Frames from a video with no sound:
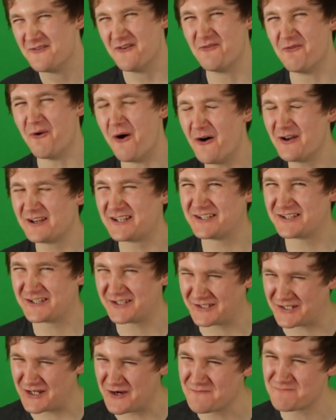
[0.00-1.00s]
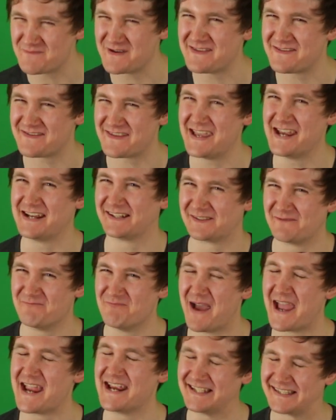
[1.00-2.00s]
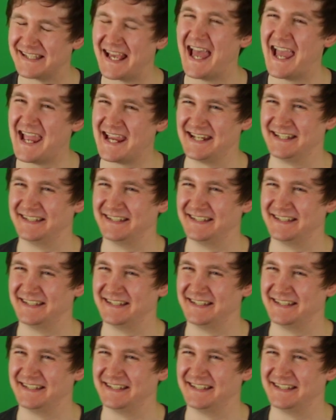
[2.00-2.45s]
what a stupid thing to maintain.